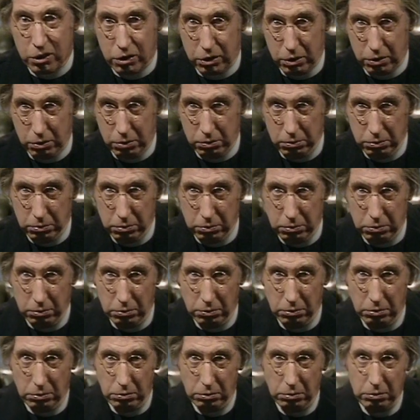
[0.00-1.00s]

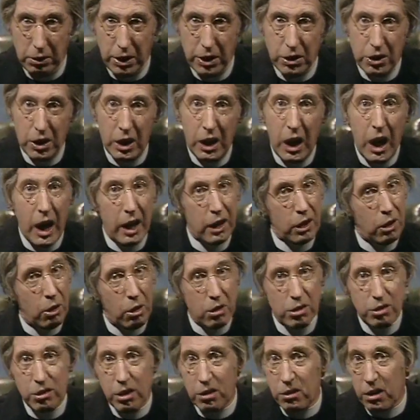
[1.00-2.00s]
and that
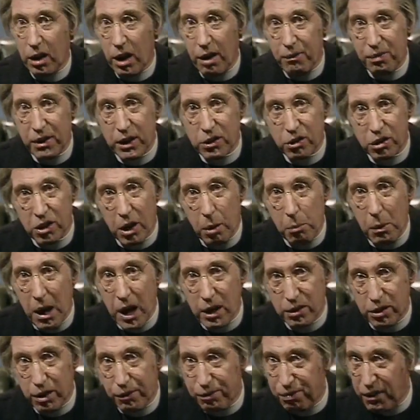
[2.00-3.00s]
caused a terrific
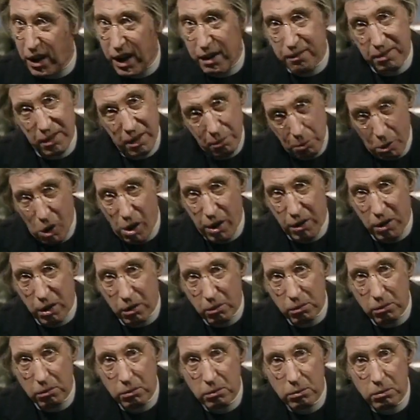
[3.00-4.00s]
smash at five in the
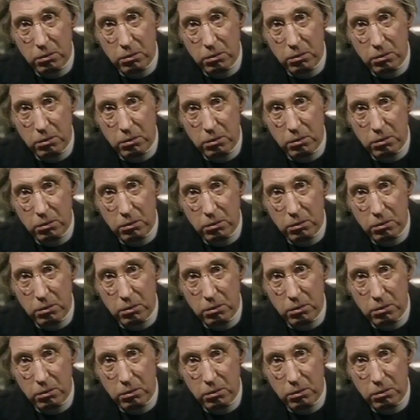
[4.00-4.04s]
morning.